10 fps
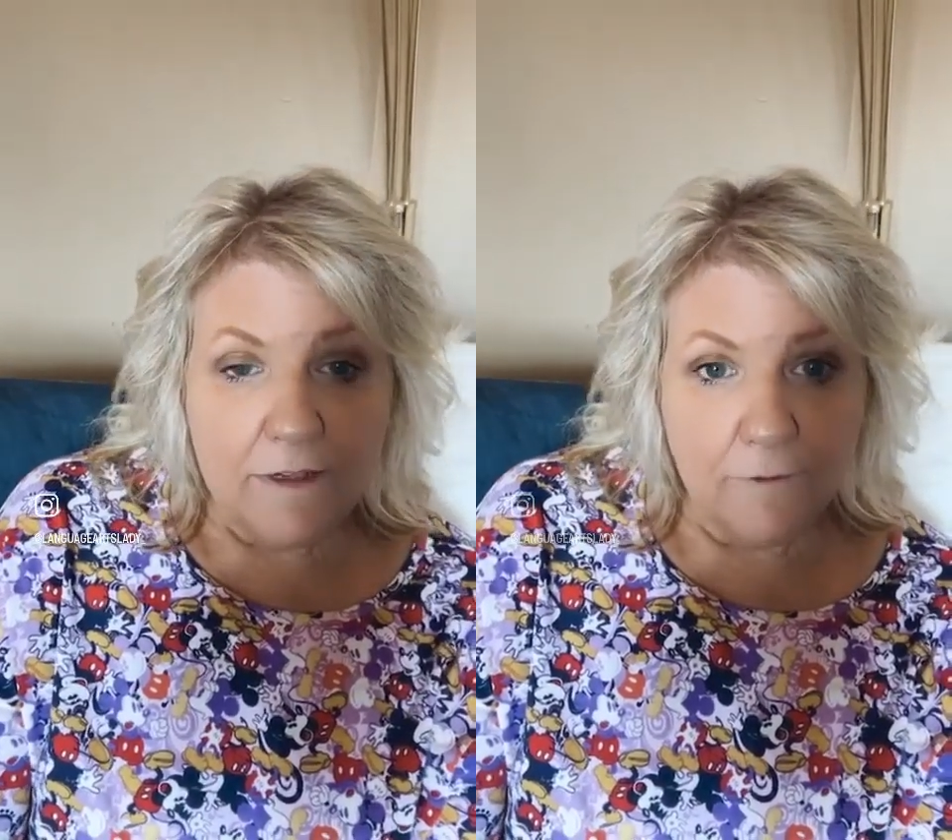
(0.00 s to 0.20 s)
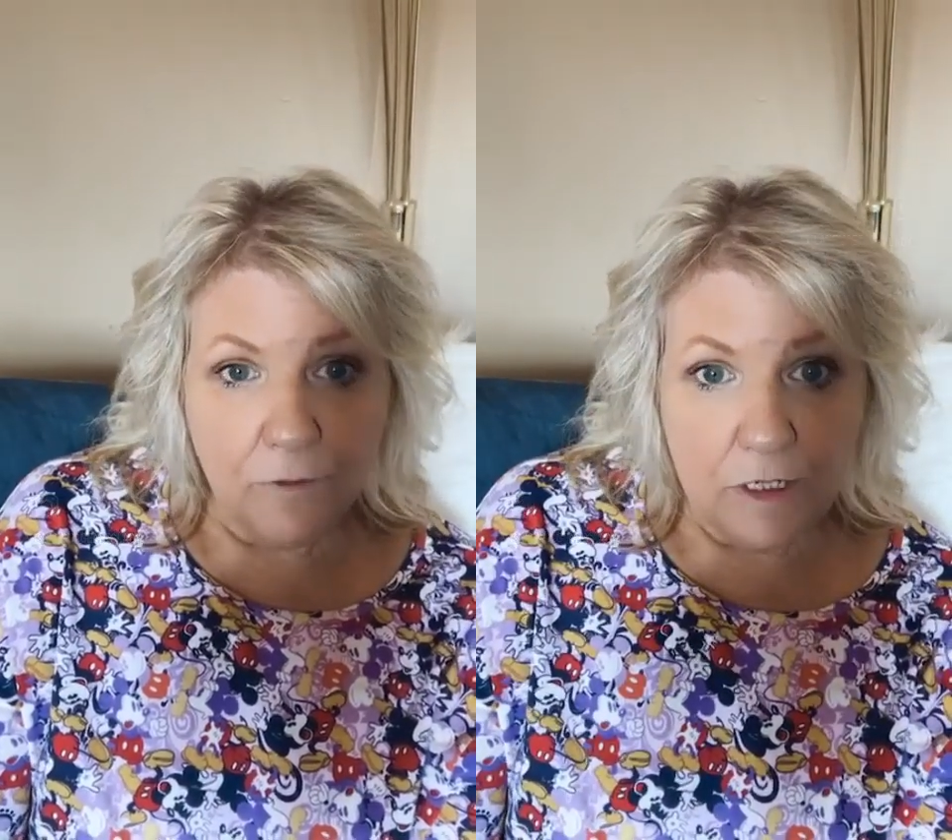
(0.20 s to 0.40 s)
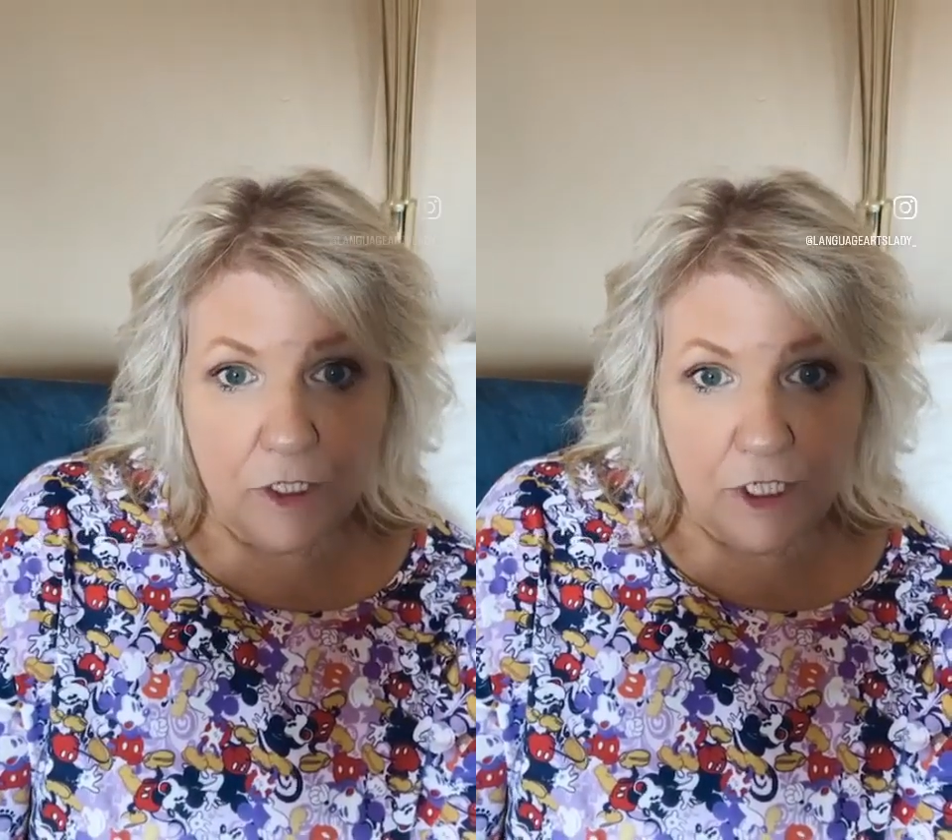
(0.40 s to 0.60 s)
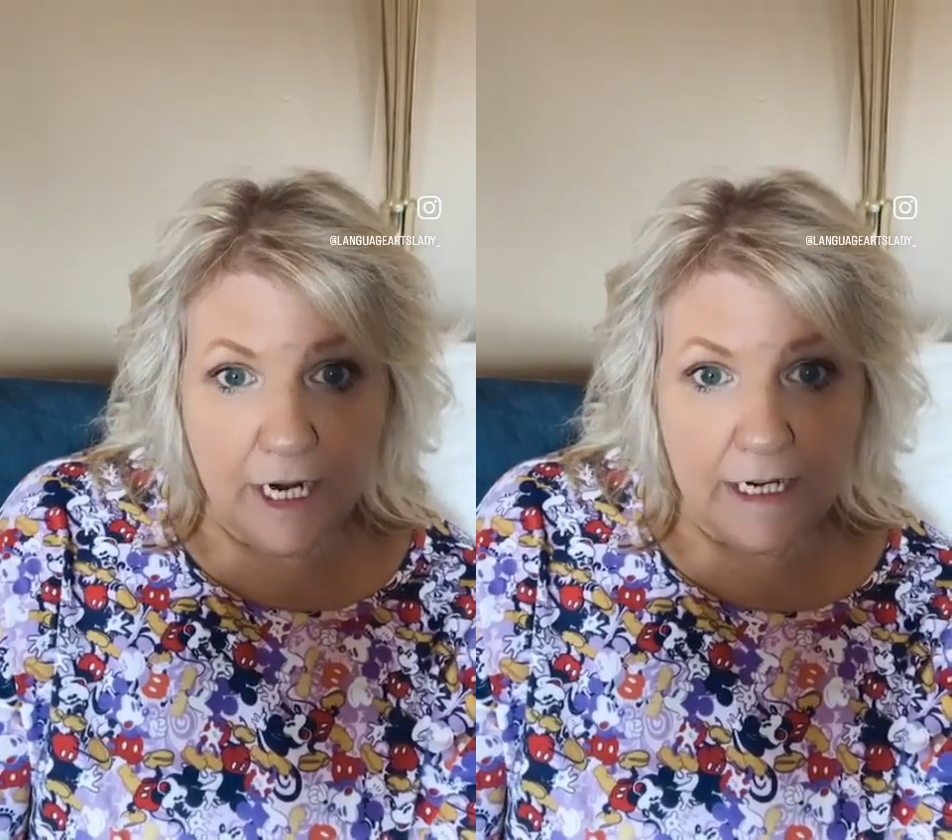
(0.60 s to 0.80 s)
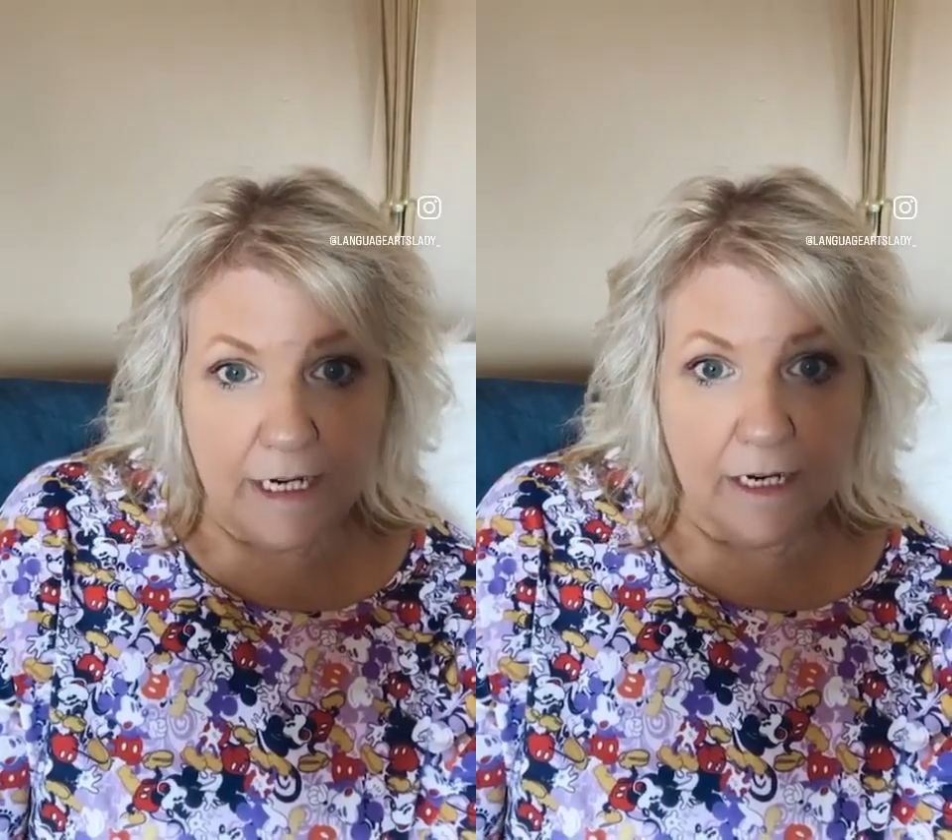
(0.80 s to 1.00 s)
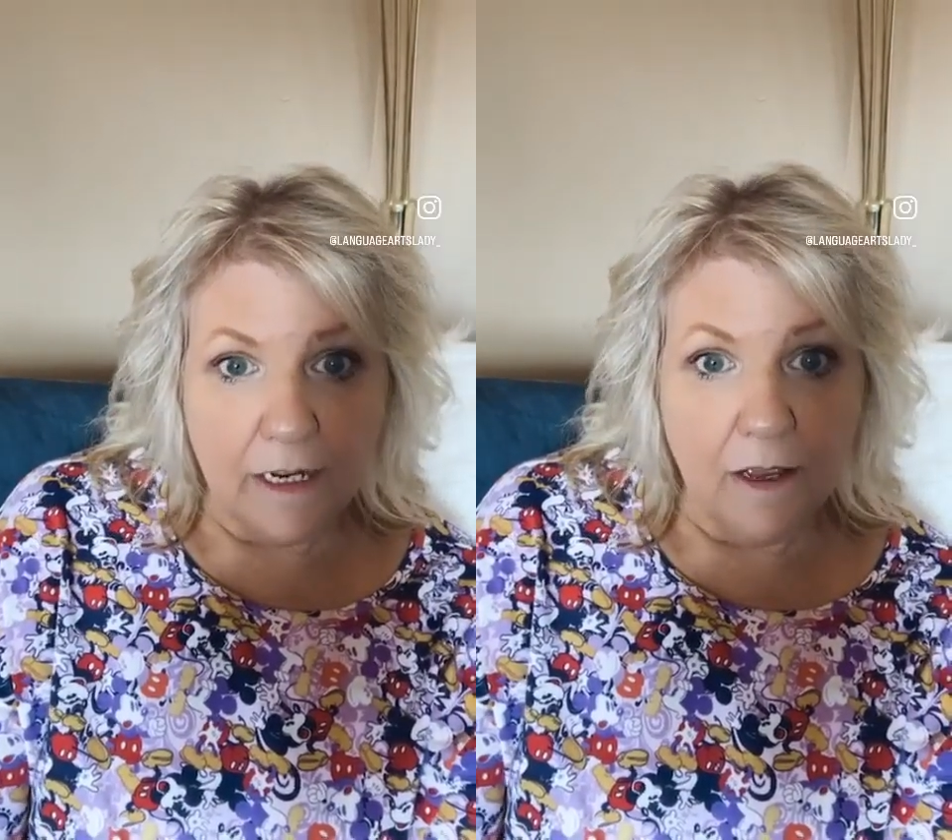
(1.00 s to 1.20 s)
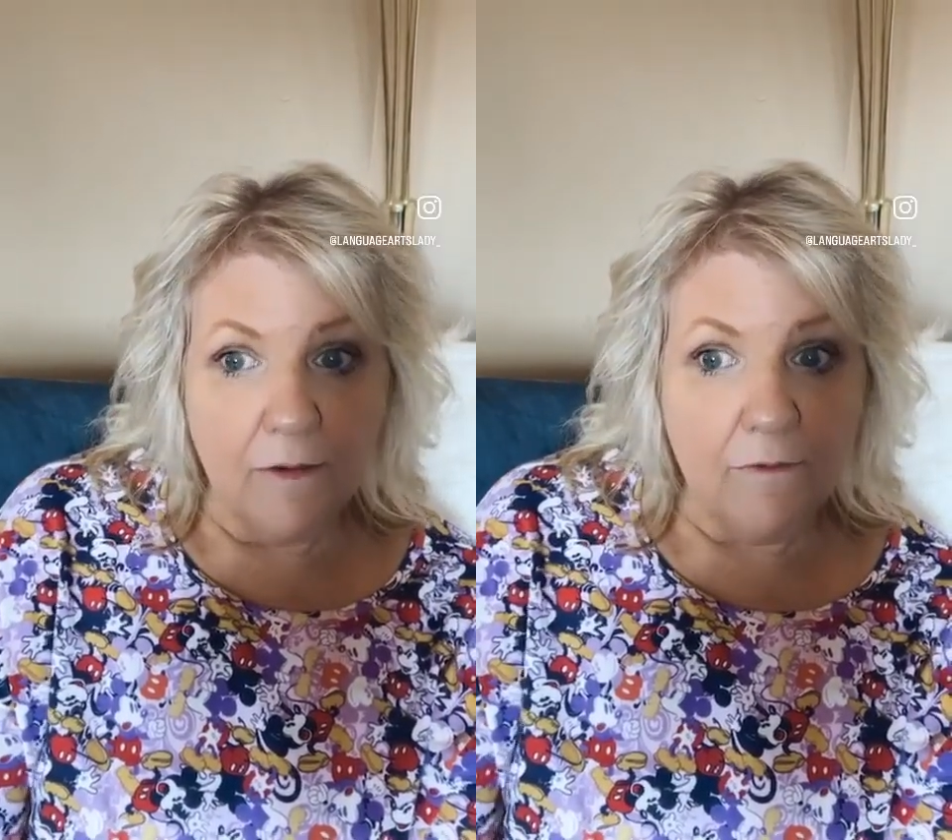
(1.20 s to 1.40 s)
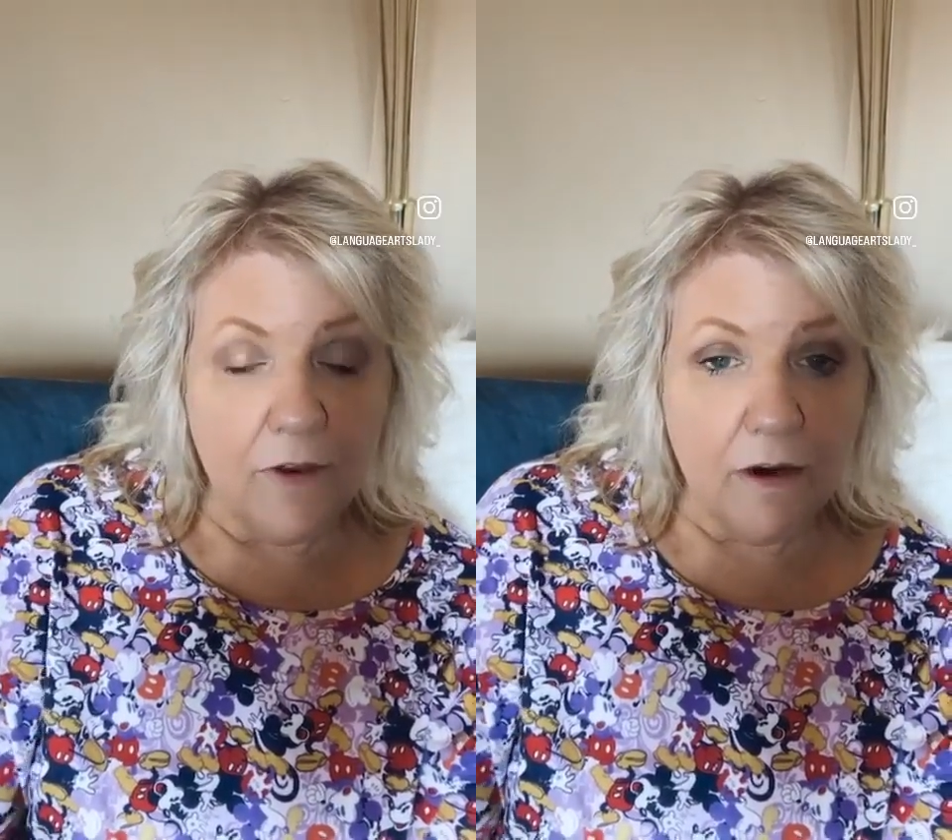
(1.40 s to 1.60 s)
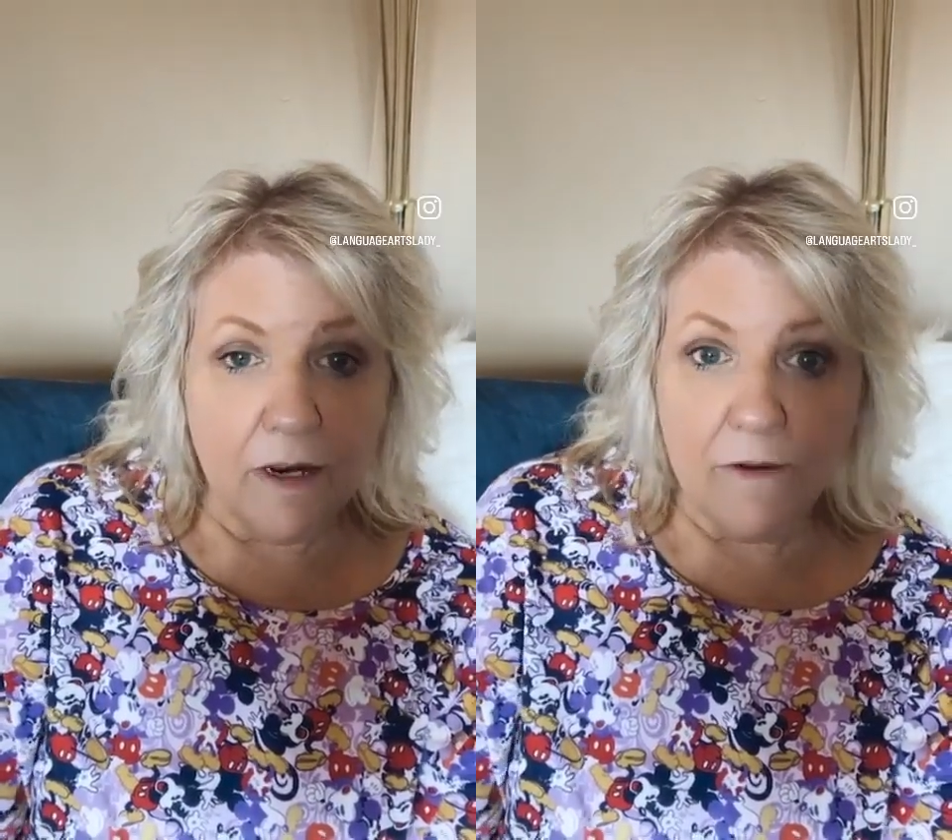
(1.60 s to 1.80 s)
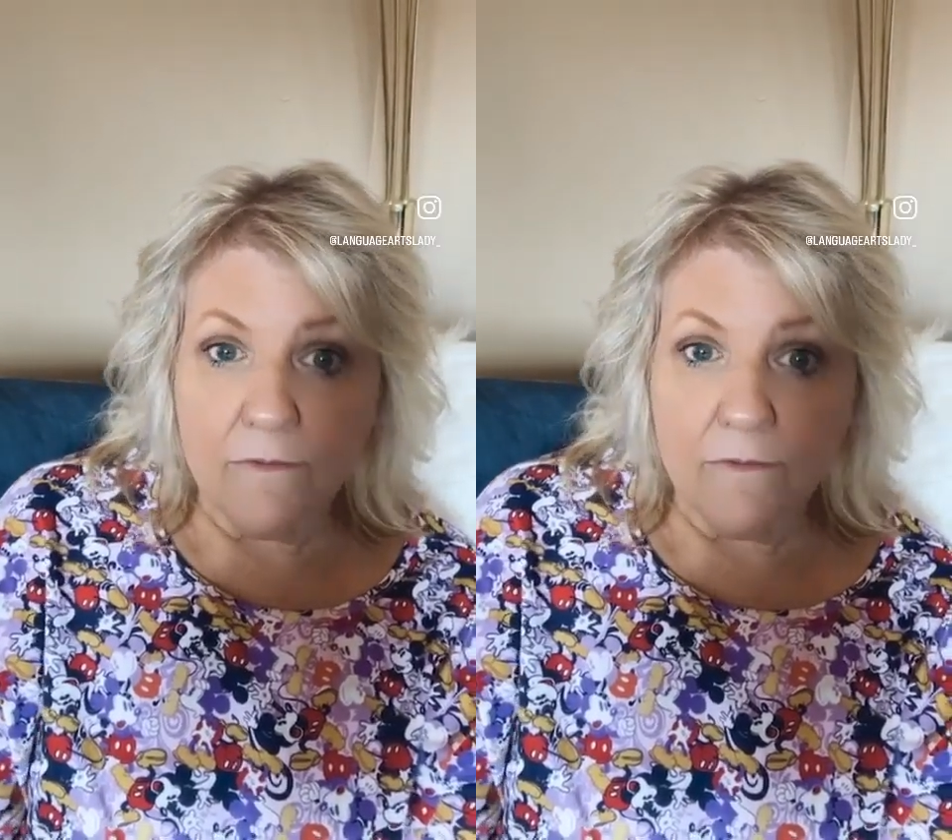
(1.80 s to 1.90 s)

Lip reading: differentiating very,